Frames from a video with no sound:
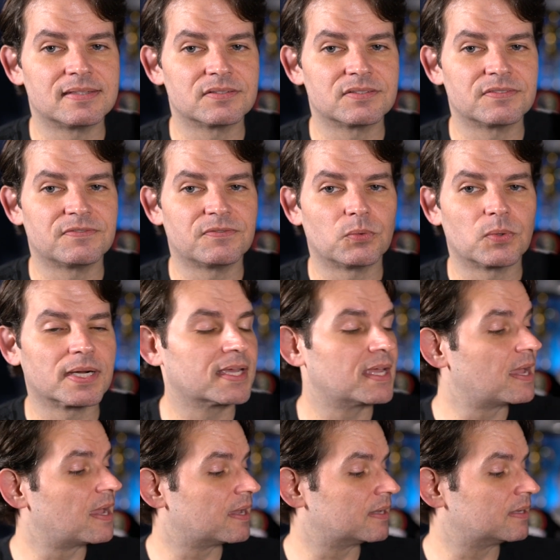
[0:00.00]
There's the
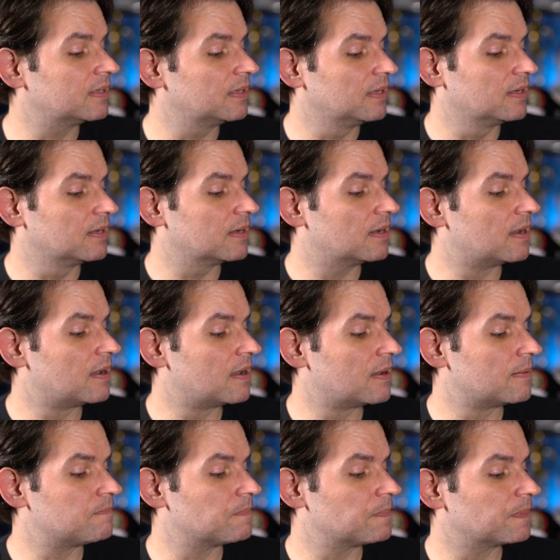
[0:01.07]
4K
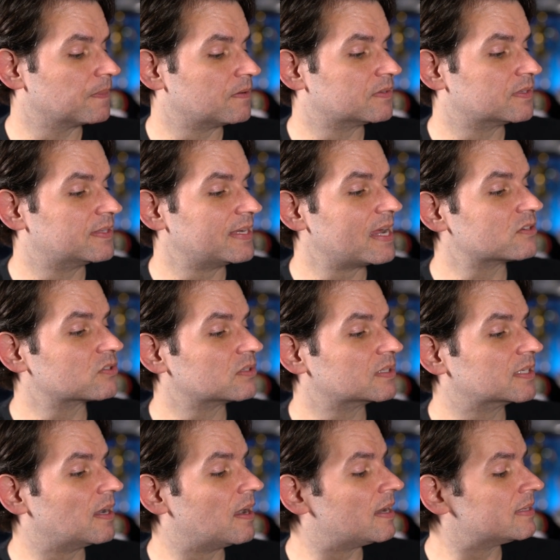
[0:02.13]
of the theatrical
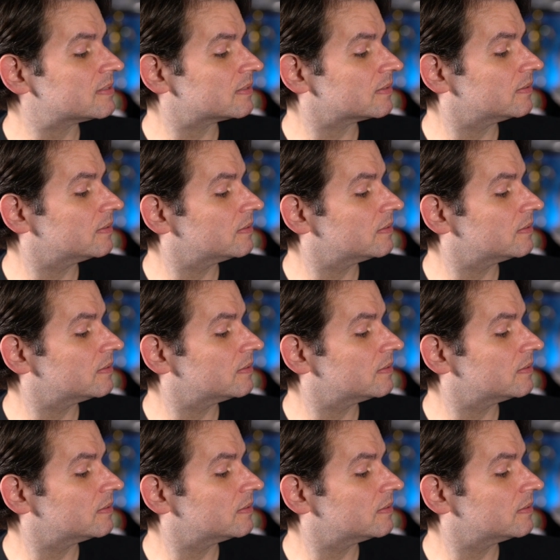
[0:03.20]
cut.